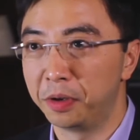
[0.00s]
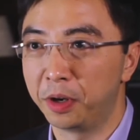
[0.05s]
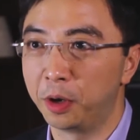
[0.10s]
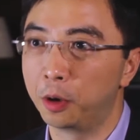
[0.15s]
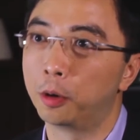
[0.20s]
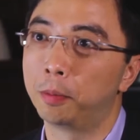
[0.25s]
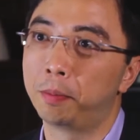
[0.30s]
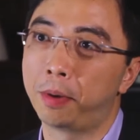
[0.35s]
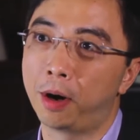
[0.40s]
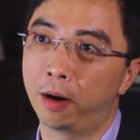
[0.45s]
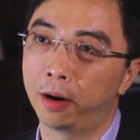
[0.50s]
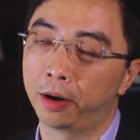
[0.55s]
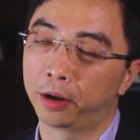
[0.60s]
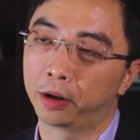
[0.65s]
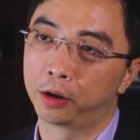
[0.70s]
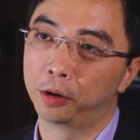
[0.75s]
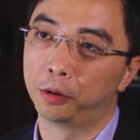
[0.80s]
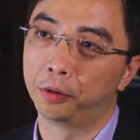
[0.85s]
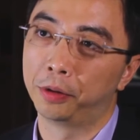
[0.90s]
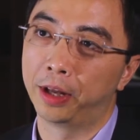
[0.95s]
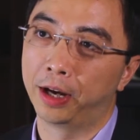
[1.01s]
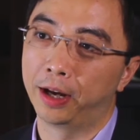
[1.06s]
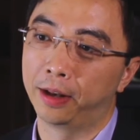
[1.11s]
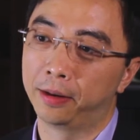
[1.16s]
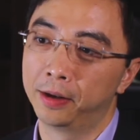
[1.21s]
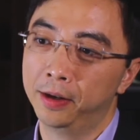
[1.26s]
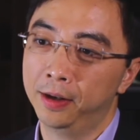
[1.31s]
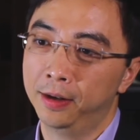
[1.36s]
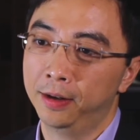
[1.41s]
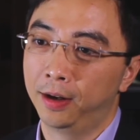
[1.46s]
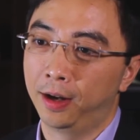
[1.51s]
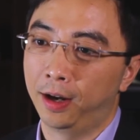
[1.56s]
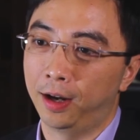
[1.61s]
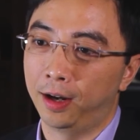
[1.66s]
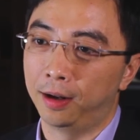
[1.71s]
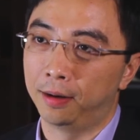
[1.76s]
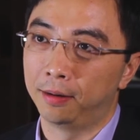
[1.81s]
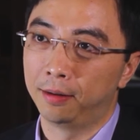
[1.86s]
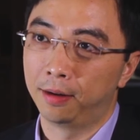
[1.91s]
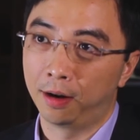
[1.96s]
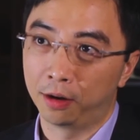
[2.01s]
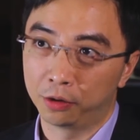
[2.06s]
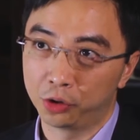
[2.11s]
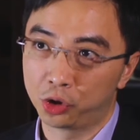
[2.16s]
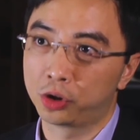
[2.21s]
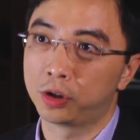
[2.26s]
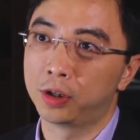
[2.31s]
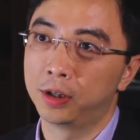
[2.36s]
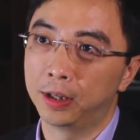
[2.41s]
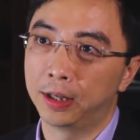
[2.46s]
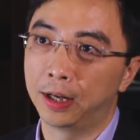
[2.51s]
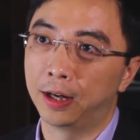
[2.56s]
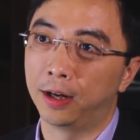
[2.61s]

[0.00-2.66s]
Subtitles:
nanoparticle that launched